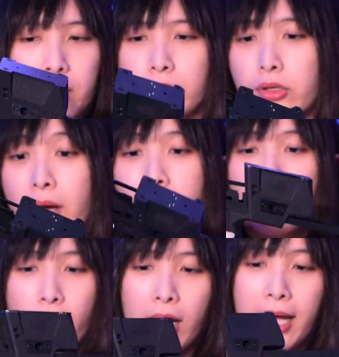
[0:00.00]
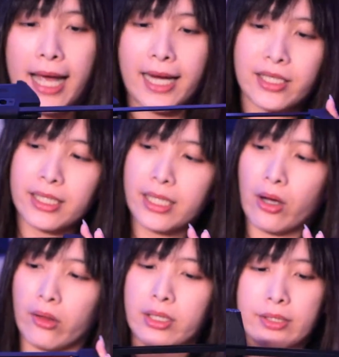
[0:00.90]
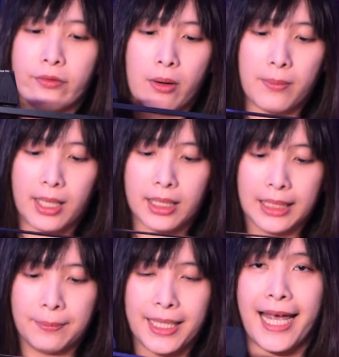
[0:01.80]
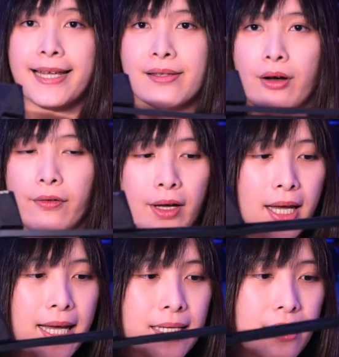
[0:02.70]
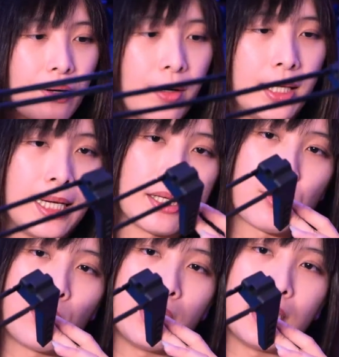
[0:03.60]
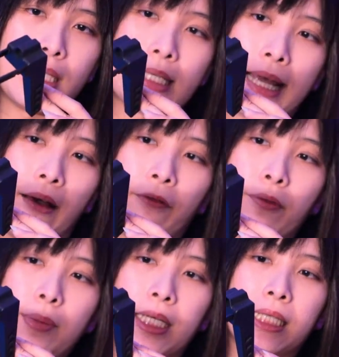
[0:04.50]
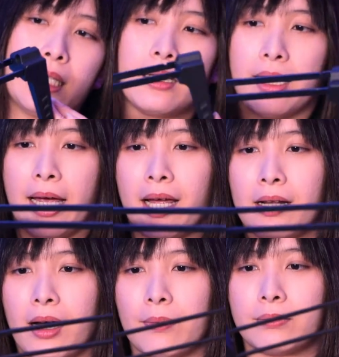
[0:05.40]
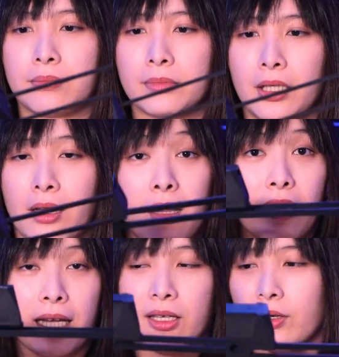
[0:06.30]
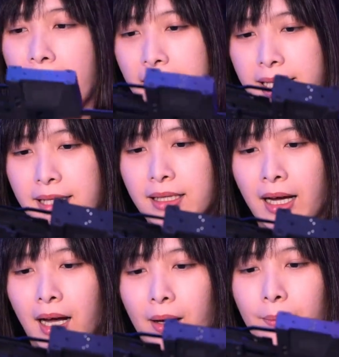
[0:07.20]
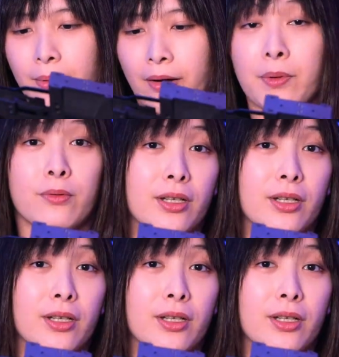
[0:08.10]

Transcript: cool. So I actually got this from EB Airsoft. So they sorted this out for me, and thank you guys. I've been